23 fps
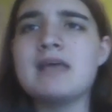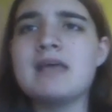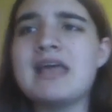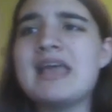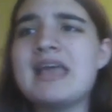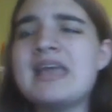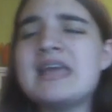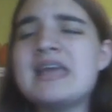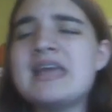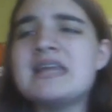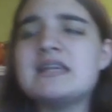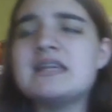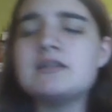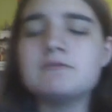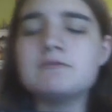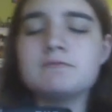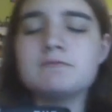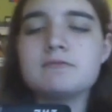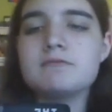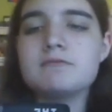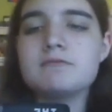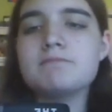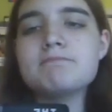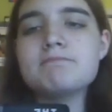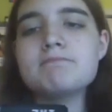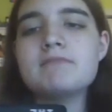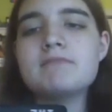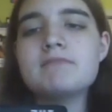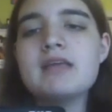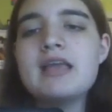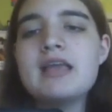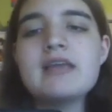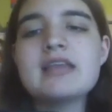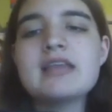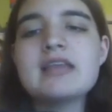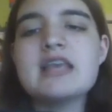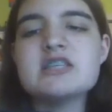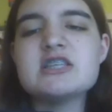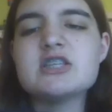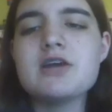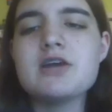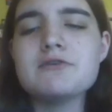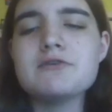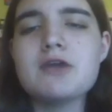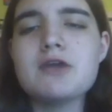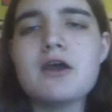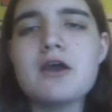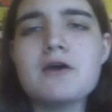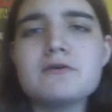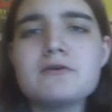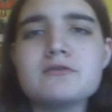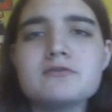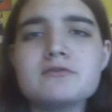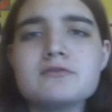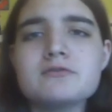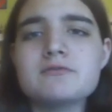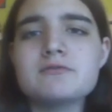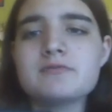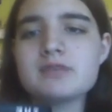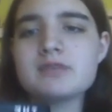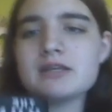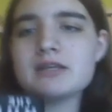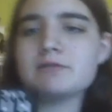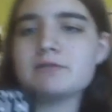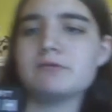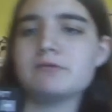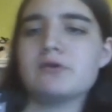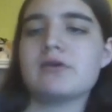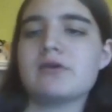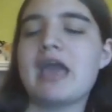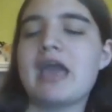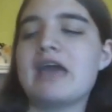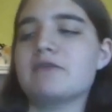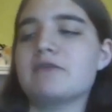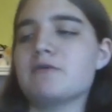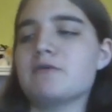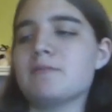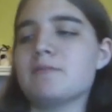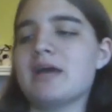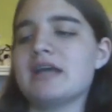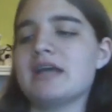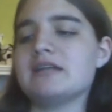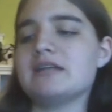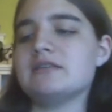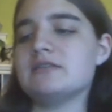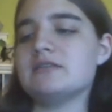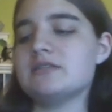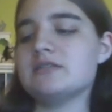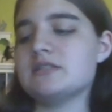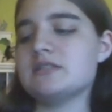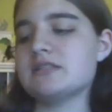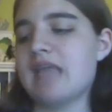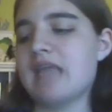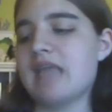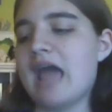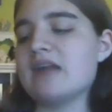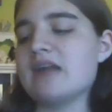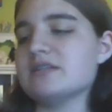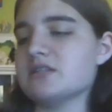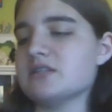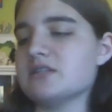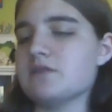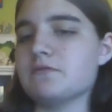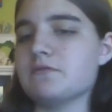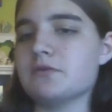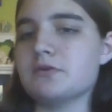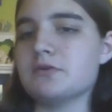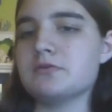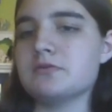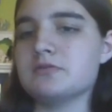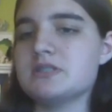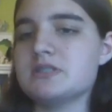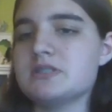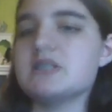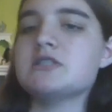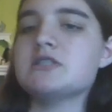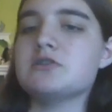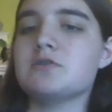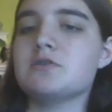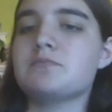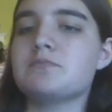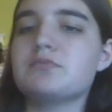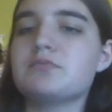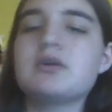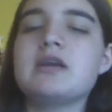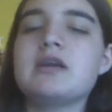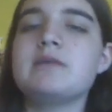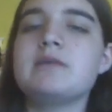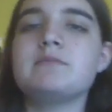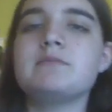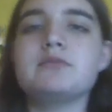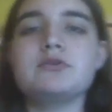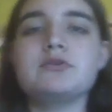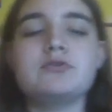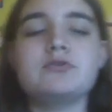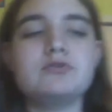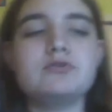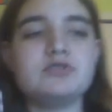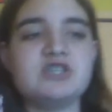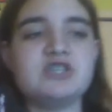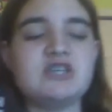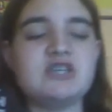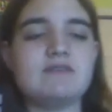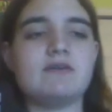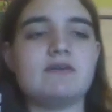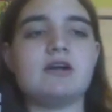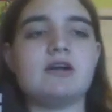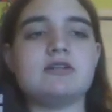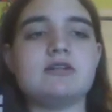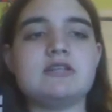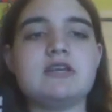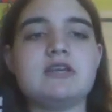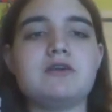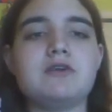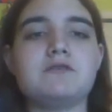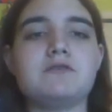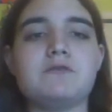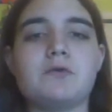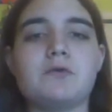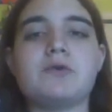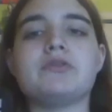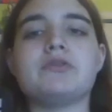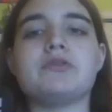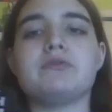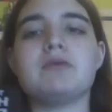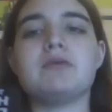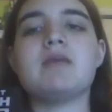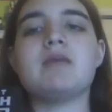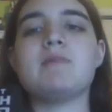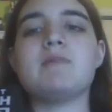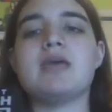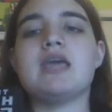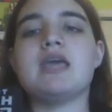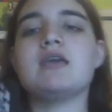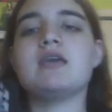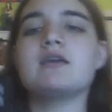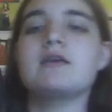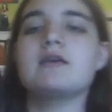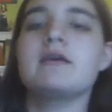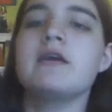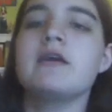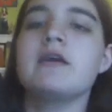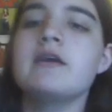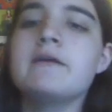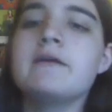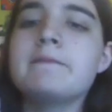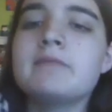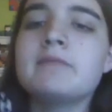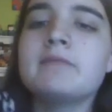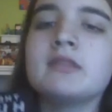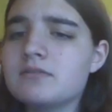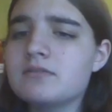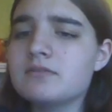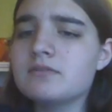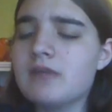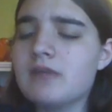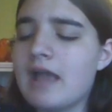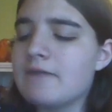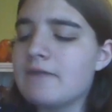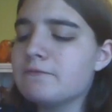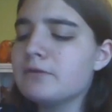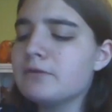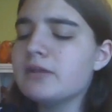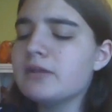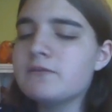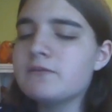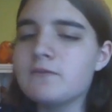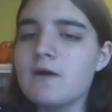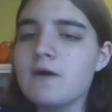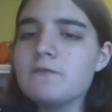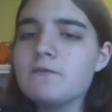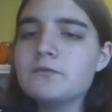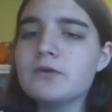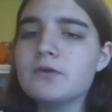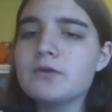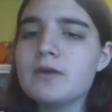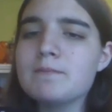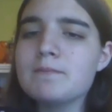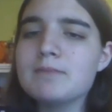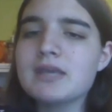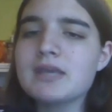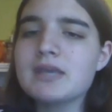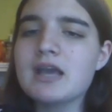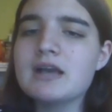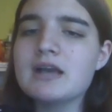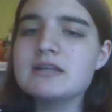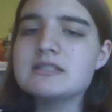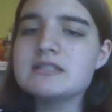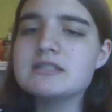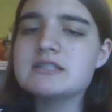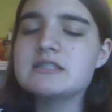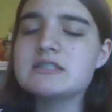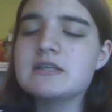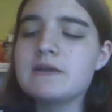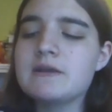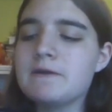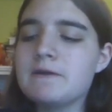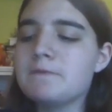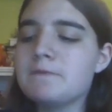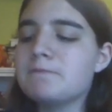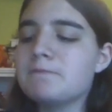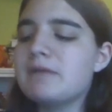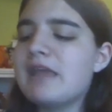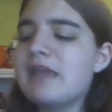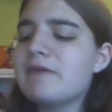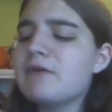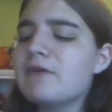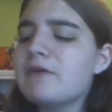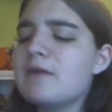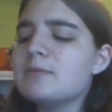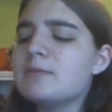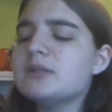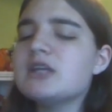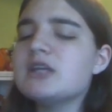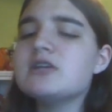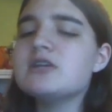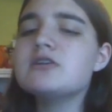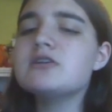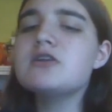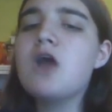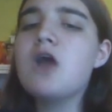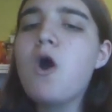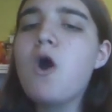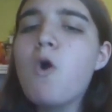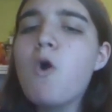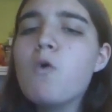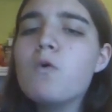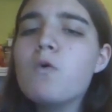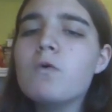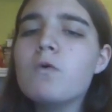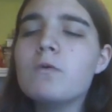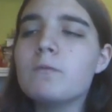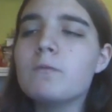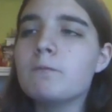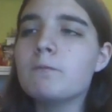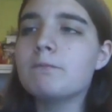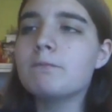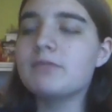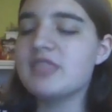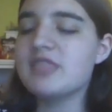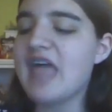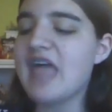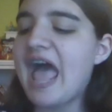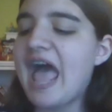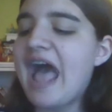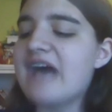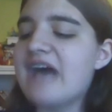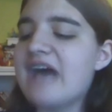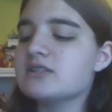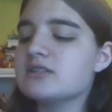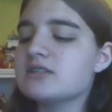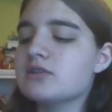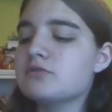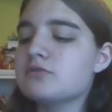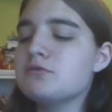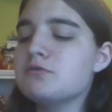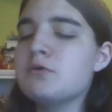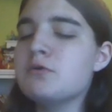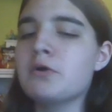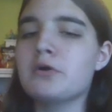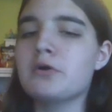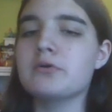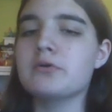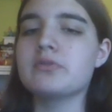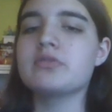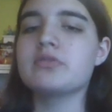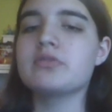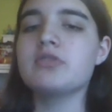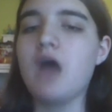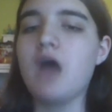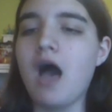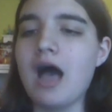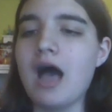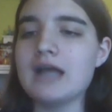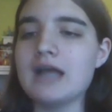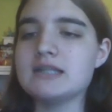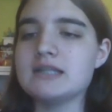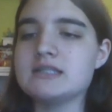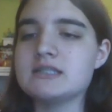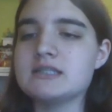And in case you don't know, Rue kind of reminds Katniss of her sister, Prim, who she volunteered for in the Reaping. I really felt for it because we were able to know that through her thoughts.